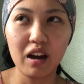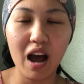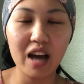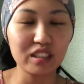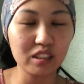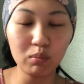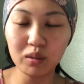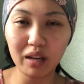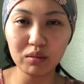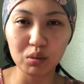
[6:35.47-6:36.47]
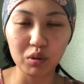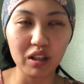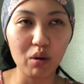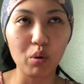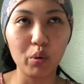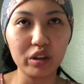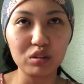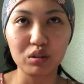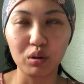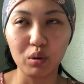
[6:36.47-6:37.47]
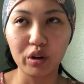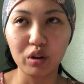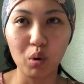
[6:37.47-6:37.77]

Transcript: I sometimes, without going to the Lord,